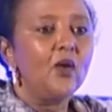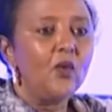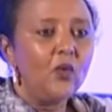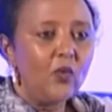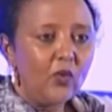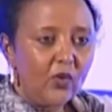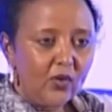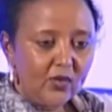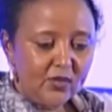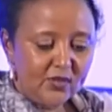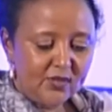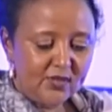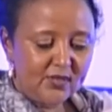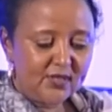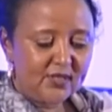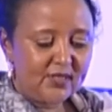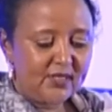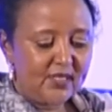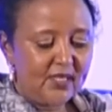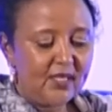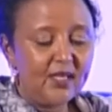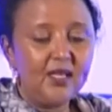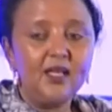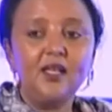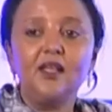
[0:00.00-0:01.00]

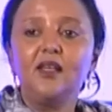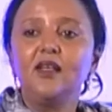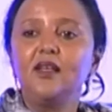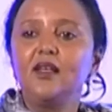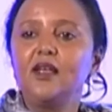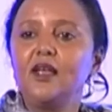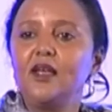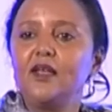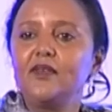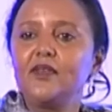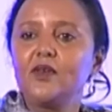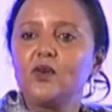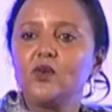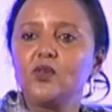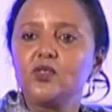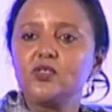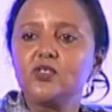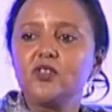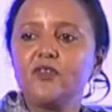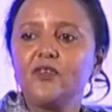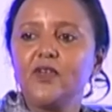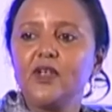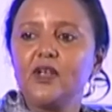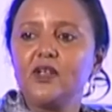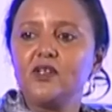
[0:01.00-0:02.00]
was the
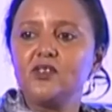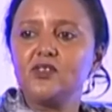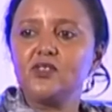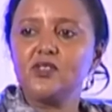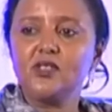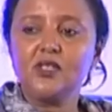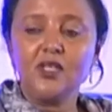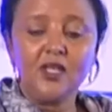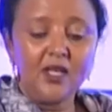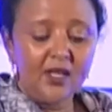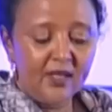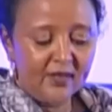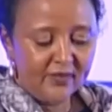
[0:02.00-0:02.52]
cost of energy.